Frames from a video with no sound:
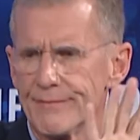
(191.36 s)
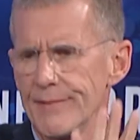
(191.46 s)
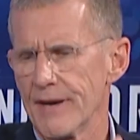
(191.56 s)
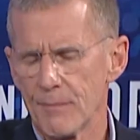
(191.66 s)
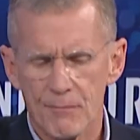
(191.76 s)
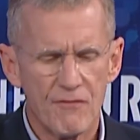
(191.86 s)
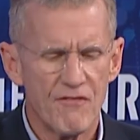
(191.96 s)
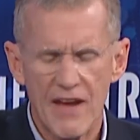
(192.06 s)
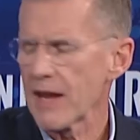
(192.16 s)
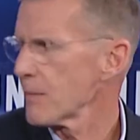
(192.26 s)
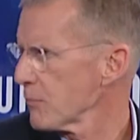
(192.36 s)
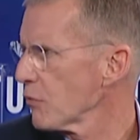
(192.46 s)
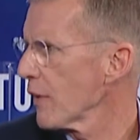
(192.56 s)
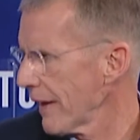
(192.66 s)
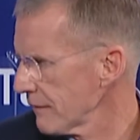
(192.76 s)
a fake
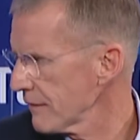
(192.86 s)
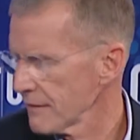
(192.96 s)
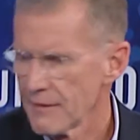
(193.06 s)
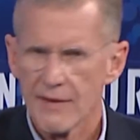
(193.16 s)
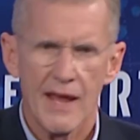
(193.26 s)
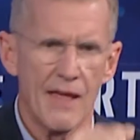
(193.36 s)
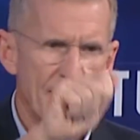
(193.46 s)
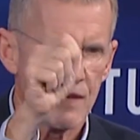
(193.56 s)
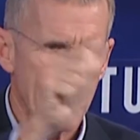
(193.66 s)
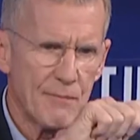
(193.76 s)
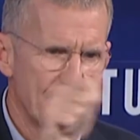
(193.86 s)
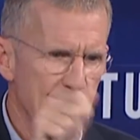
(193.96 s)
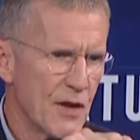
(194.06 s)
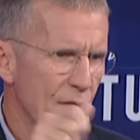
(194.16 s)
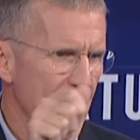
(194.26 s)
print and then they,
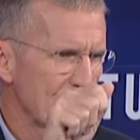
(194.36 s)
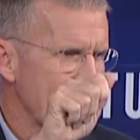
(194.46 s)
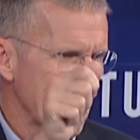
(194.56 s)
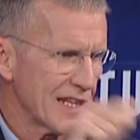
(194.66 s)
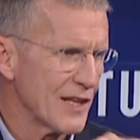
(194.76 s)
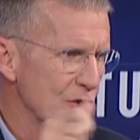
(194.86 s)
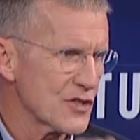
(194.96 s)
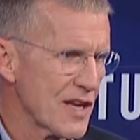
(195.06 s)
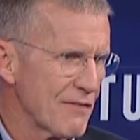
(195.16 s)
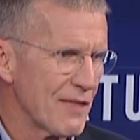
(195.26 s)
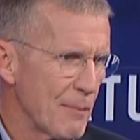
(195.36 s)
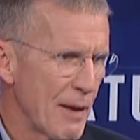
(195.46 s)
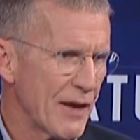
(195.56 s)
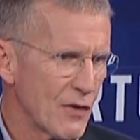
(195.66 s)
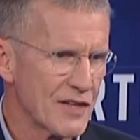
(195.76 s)
you know, that, that clear stuff they
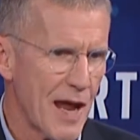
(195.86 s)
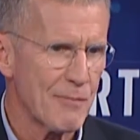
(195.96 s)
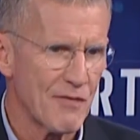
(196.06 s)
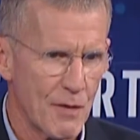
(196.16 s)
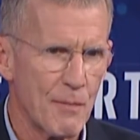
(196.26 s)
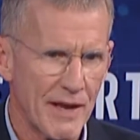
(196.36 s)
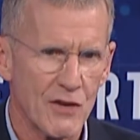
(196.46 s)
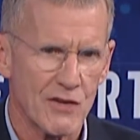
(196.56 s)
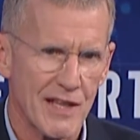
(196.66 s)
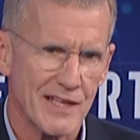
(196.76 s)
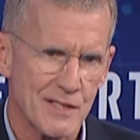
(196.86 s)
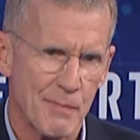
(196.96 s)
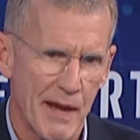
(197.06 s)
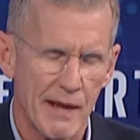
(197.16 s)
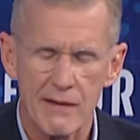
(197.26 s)
paint on top of it and make it look like it's a
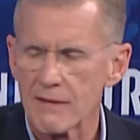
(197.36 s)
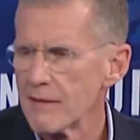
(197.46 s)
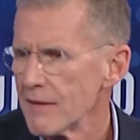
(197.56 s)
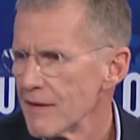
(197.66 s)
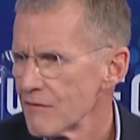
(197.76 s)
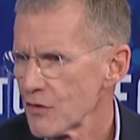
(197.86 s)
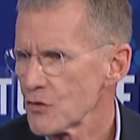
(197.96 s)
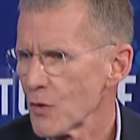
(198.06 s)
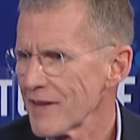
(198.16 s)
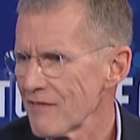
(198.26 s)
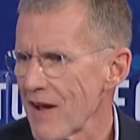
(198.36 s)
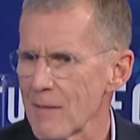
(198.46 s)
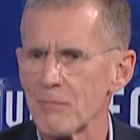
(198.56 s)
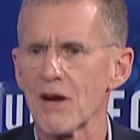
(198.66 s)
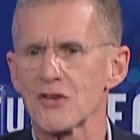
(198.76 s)
painting. For
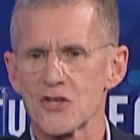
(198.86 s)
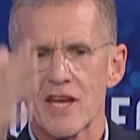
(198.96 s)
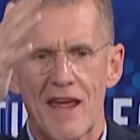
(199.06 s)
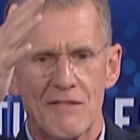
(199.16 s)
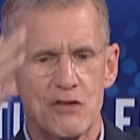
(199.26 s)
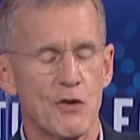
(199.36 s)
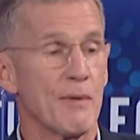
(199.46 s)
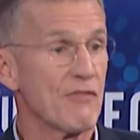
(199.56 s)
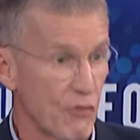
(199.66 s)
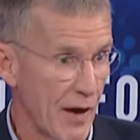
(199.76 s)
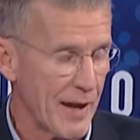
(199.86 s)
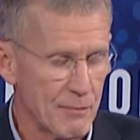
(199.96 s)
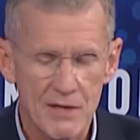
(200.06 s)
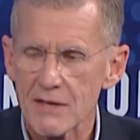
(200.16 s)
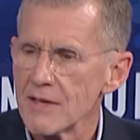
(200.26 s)
25 bucks, she gave it to me framed.